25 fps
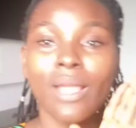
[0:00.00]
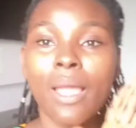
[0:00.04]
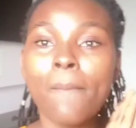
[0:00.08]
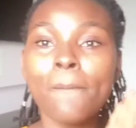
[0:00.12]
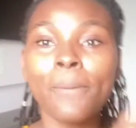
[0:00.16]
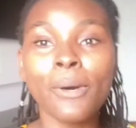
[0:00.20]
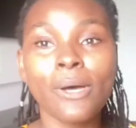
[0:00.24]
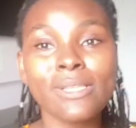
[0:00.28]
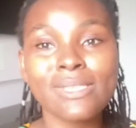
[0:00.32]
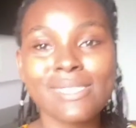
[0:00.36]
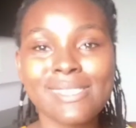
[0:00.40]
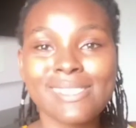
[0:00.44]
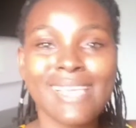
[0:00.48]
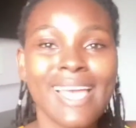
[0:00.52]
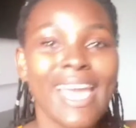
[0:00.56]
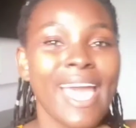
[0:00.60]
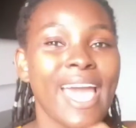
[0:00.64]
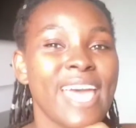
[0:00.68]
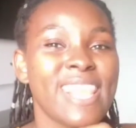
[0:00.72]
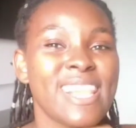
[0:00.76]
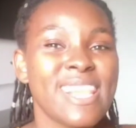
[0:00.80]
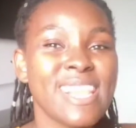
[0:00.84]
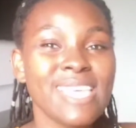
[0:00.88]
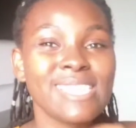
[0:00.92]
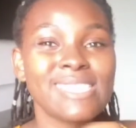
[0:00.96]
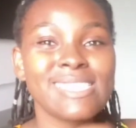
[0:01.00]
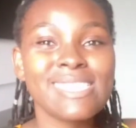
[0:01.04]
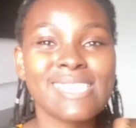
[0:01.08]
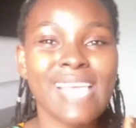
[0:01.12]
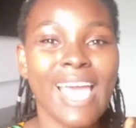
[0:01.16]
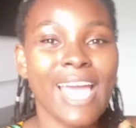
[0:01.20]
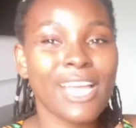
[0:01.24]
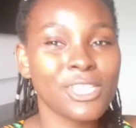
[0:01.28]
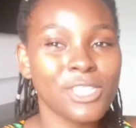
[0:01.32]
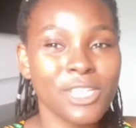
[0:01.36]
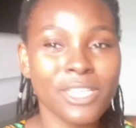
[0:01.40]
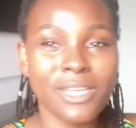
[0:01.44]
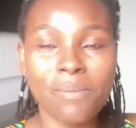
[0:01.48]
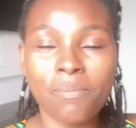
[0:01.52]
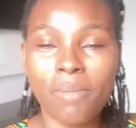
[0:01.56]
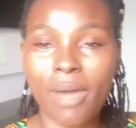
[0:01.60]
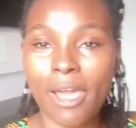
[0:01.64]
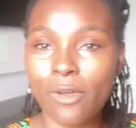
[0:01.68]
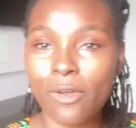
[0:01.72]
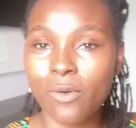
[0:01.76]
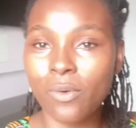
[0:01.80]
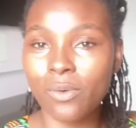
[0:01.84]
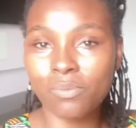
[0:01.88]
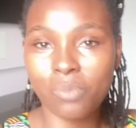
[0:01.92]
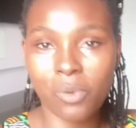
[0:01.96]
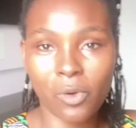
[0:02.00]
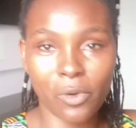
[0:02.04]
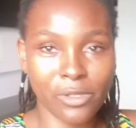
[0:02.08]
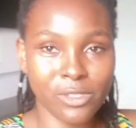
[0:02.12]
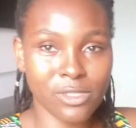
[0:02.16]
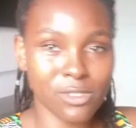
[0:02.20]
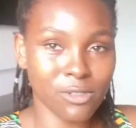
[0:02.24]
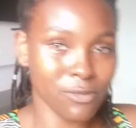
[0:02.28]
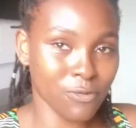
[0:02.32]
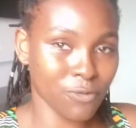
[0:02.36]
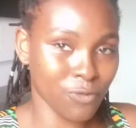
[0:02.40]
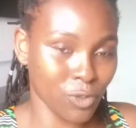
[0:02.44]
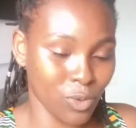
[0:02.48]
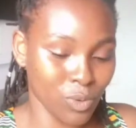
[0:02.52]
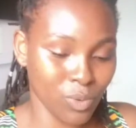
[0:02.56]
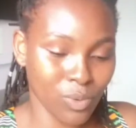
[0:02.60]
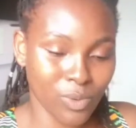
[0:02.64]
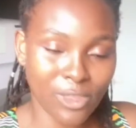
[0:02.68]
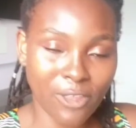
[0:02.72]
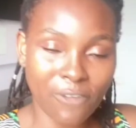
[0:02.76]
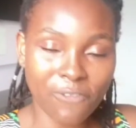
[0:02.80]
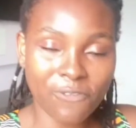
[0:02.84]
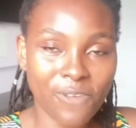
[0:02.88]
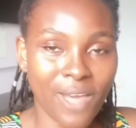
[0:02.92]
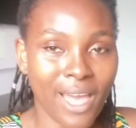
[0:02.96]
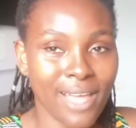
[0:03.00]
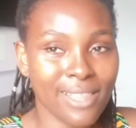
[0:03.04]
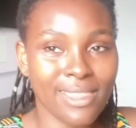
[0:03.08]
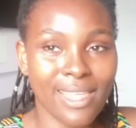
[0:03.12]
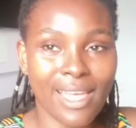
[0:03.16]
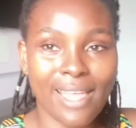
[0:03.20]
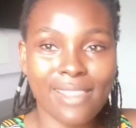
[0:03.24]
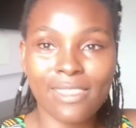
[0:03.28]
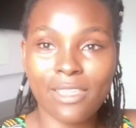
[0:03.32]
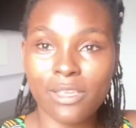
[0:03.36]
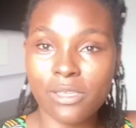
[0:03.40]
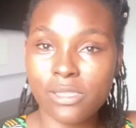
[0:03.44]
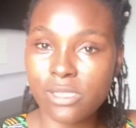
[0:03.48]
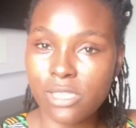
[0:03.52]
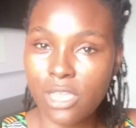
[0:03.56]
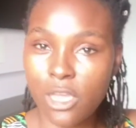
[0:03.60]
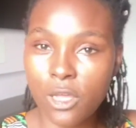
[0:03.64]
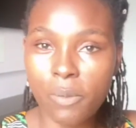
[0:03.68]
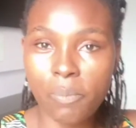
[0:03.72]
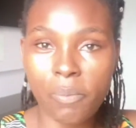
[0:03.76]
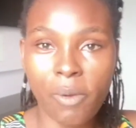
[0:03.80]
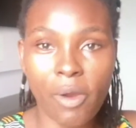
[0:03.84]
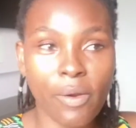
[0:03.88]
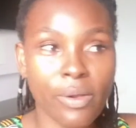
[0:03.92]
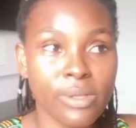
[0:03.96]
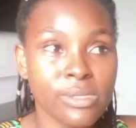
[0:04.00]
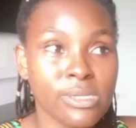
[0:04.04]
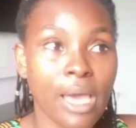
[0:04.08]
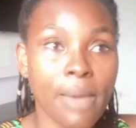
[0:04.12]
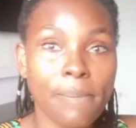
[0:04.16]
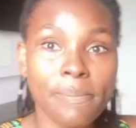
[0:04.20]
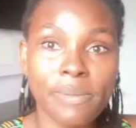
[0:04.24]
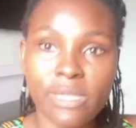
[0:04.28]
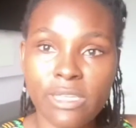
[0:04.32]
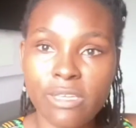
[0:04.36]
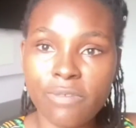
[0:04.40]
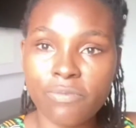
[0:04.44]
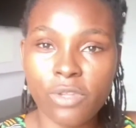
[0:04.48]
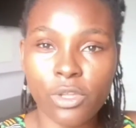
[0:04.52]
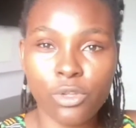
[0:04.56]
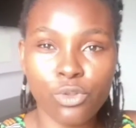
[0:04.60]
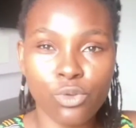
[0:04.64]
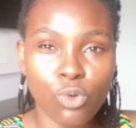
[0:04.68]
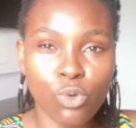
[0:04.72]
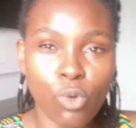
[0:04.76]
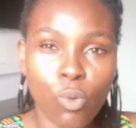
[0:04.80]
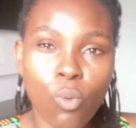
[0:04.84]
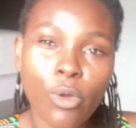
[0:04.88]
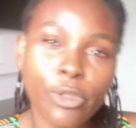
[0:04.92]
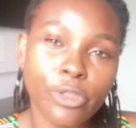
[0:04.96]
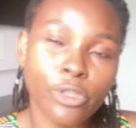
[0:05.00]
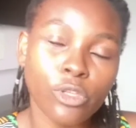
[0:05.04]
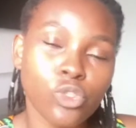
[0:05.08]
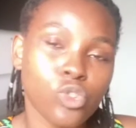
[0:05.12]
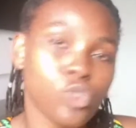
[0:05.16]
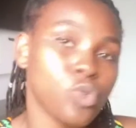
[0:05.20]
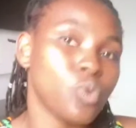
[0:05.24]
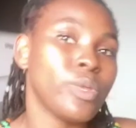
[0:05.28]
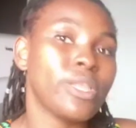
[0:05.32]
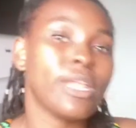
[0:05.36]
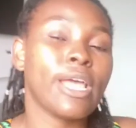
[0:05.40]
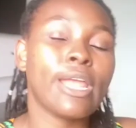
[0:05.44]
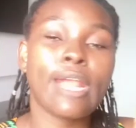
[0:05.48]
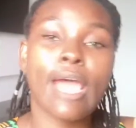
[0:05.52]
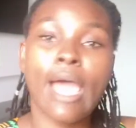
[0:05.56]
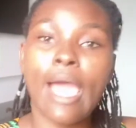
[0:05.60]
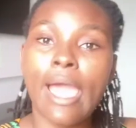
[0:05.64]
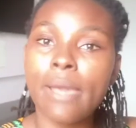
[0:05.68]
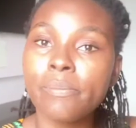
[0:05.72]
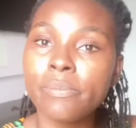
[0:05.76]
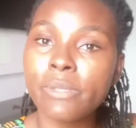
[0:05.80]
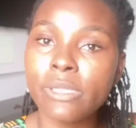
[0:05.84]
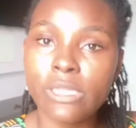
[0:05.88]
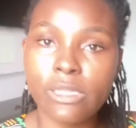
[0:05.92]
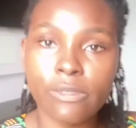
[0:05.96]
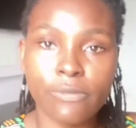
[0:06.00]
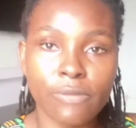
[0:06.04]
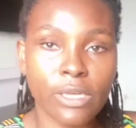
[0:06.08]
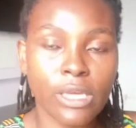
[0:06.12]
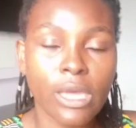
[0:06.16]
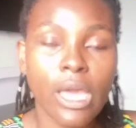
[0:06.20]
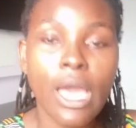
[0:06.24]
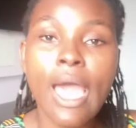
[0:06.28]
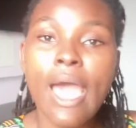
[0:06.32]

But this is actually my own point of view. The fact that they're single parents, I believe they know what they're doing, and I am believing